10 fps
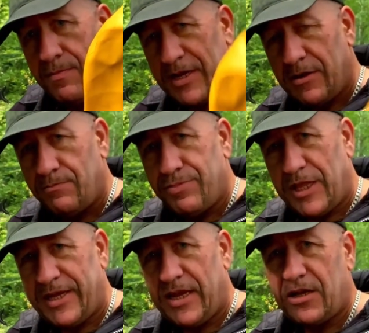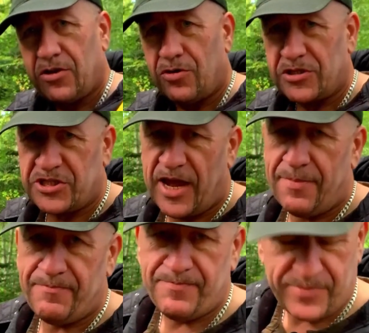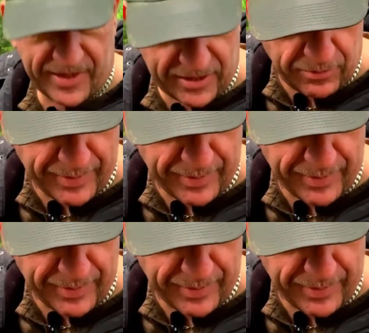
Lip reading: my complete cook set. It